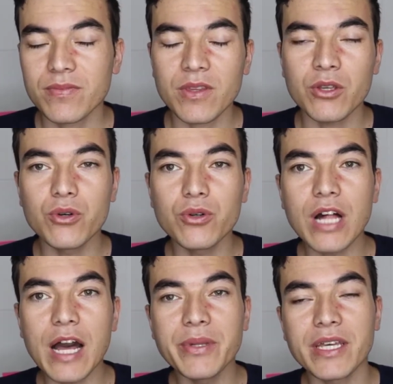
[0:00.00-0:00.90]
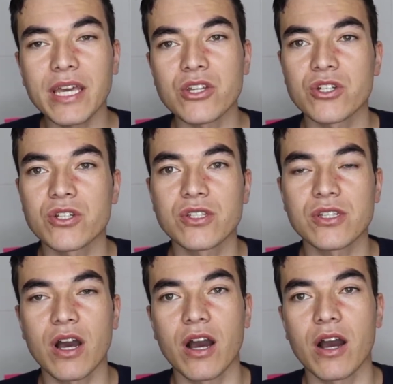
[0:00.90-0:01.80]
Google applications
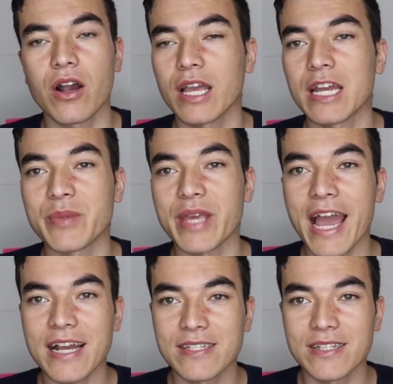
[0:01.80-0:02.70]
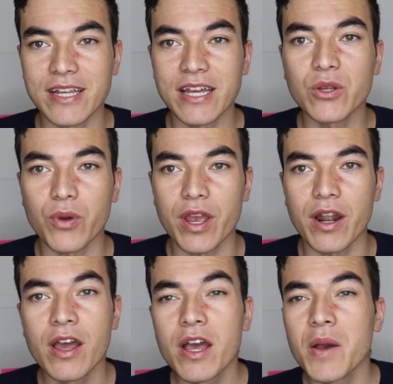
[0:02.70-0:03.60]
can be accessed anywhere,
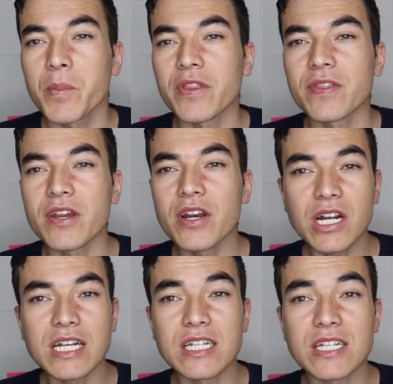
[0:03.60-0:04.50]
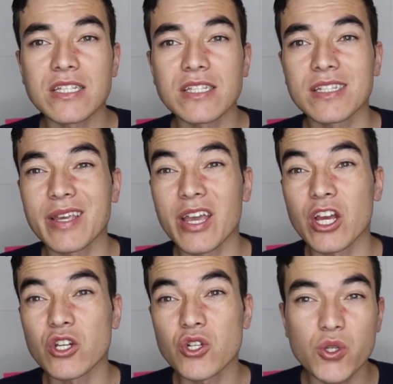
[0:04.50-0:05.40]
but there is a
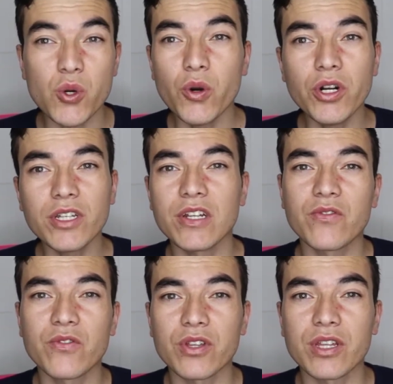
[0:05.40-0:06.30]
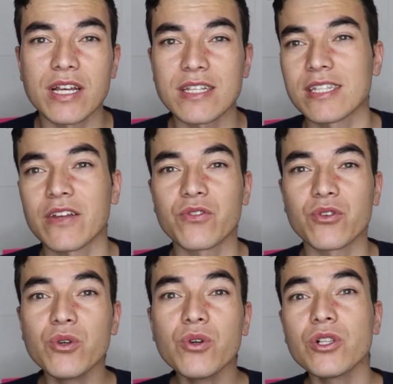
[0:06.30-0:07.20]
shortcut for this that if
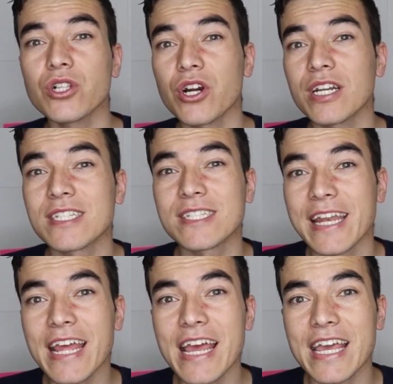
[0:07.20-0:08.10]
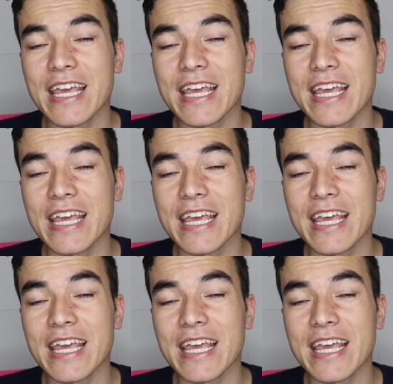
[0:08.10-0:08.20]
you learn it today,